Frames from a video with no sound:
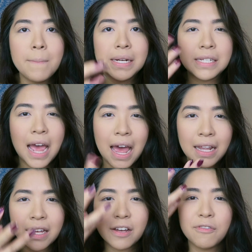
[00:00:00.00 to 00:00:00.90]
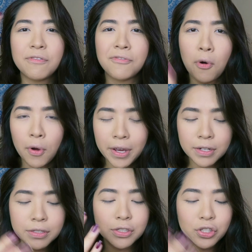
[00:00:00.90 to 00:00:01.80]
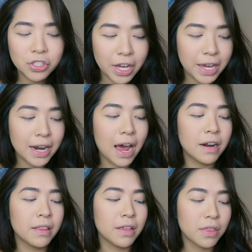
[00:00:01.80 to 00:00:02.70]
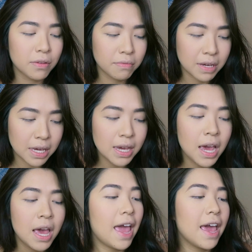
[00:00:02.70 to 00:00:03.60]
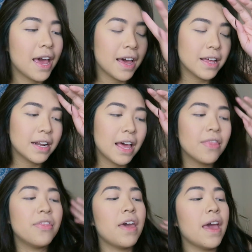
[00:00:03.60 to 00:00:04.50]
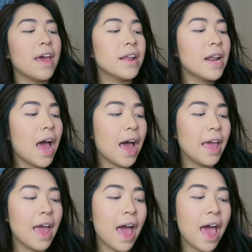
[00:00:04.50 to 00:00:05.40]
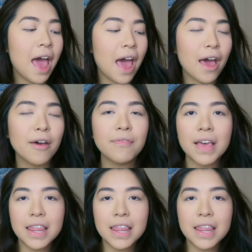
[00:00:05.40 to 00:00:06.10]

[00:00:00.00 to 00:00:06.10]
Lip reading: metallic foiled shade out of the 3. And then I have